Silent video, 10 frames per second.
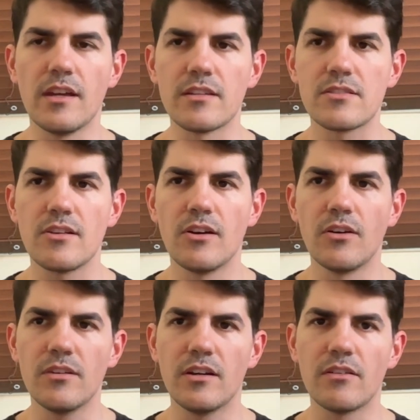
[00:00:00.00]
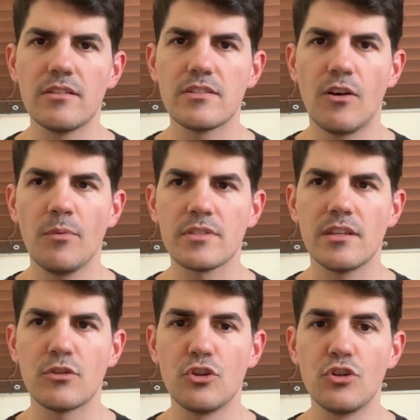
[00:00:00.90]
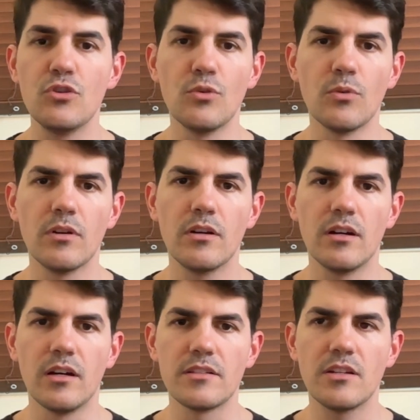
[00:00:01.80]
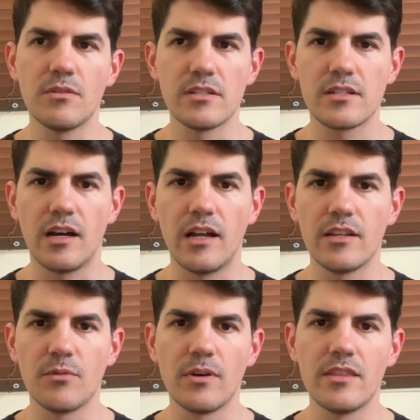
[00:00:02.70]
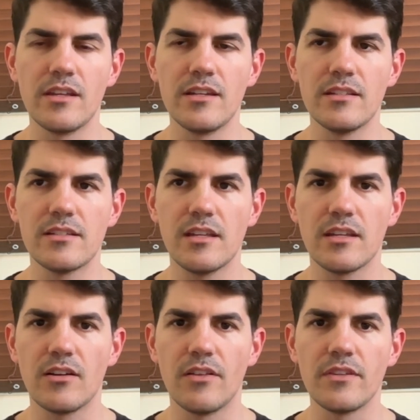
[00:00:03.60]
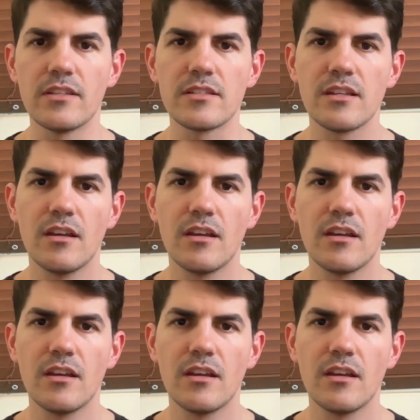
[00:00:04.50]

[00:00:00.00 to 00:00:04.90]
And so, he's almost like the new Tony Scott in the way that he's taken on these